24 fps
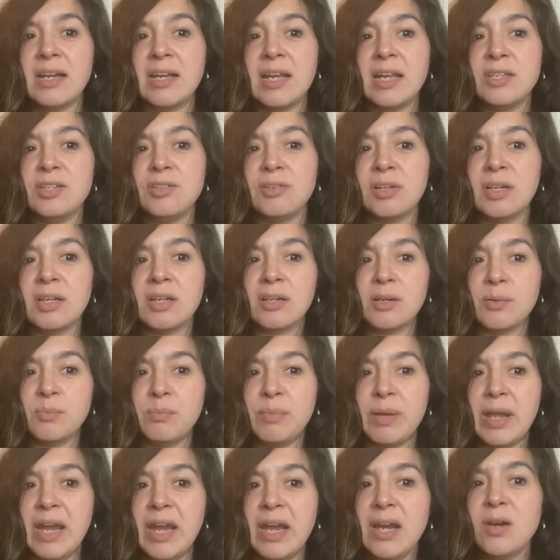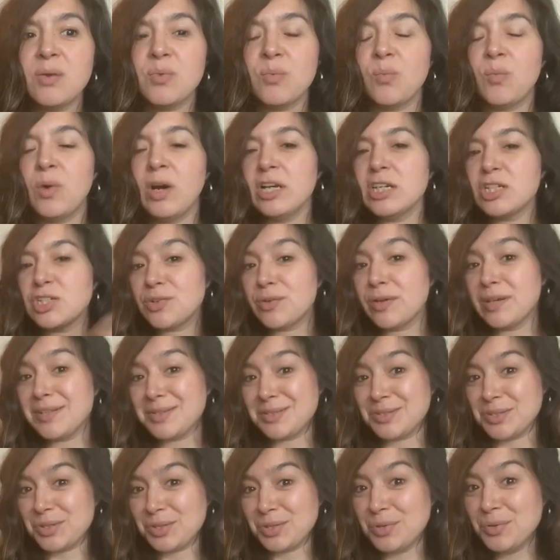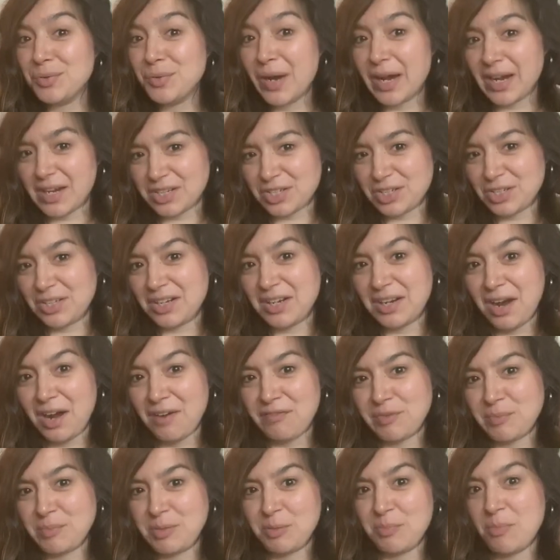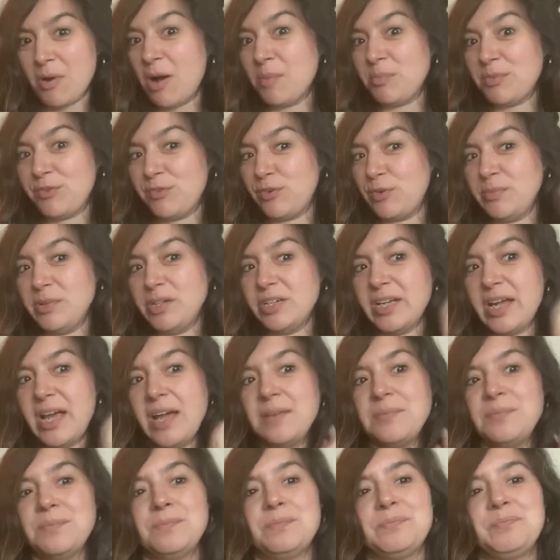and you can compare what traits you actually got from your mom or from your dad.